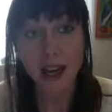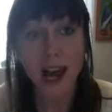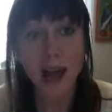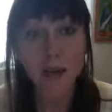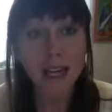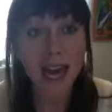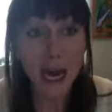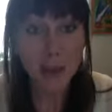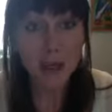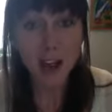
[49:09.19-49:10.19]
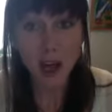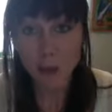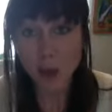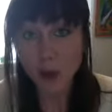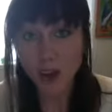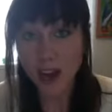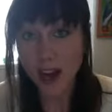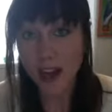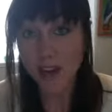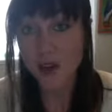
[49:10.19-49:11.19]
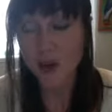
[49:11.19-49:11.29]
I would be happy to help you with that if you